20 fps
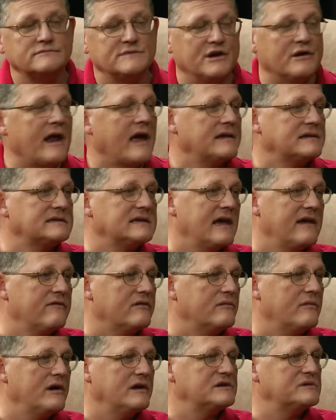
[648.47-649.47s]
you're not
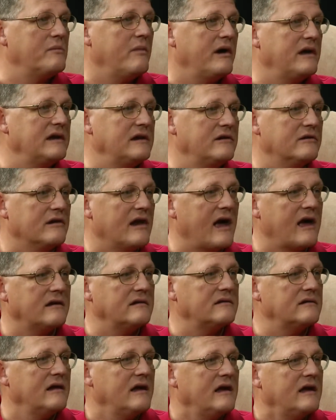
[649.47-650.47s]
saving much money, you're
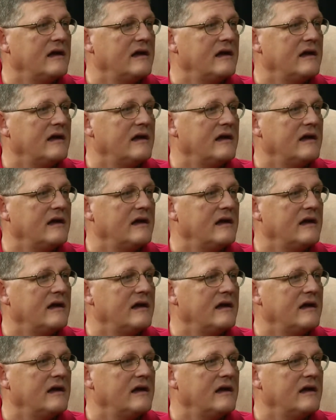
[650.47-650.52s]
not